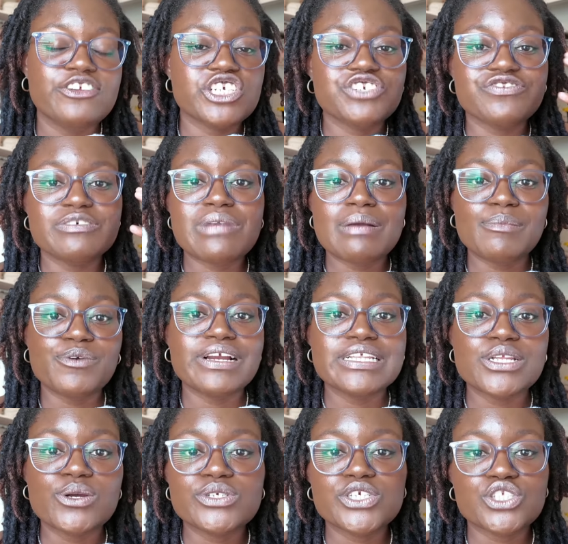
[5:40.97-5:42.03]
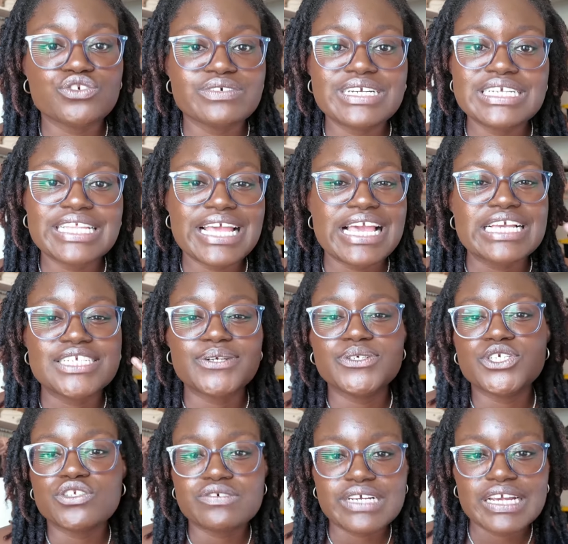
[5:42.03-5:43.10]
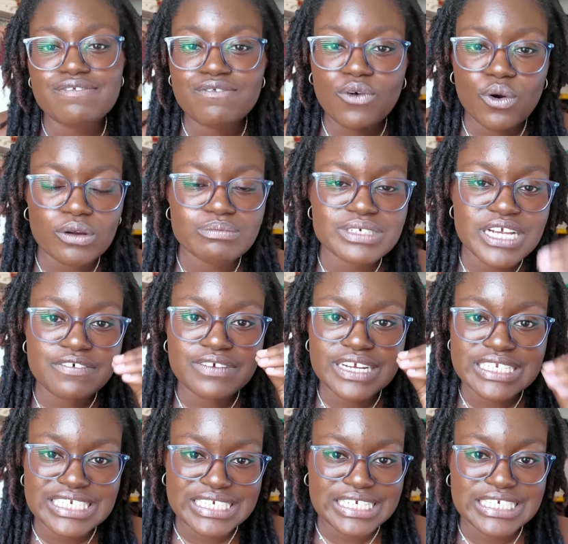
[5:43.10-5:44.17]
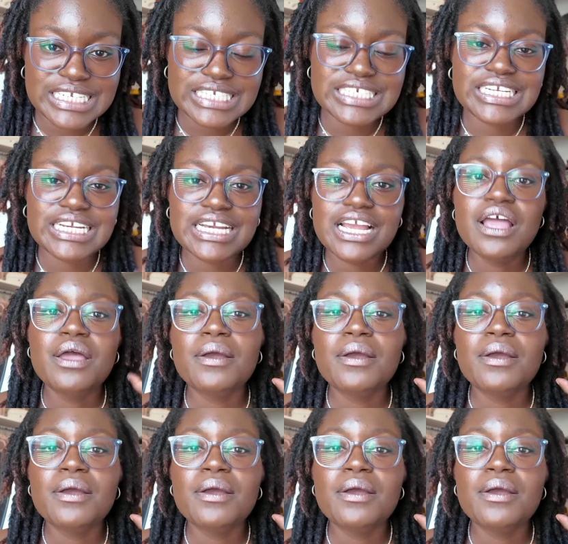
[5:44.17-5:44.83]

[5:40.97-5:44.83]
Just remembering those three things, those three forms of consistency: